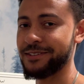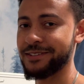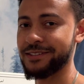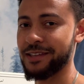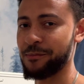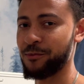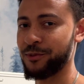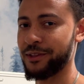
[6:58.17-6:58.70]

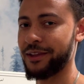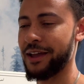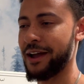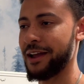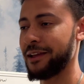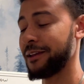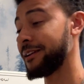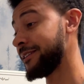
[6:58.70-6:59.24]
slept with a
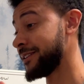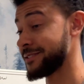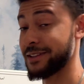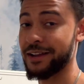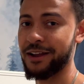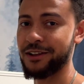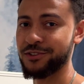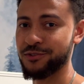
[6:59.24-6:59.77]
guy because I
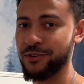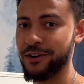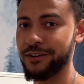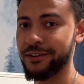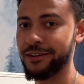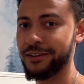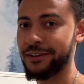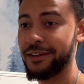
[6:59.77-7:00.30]
got drunk.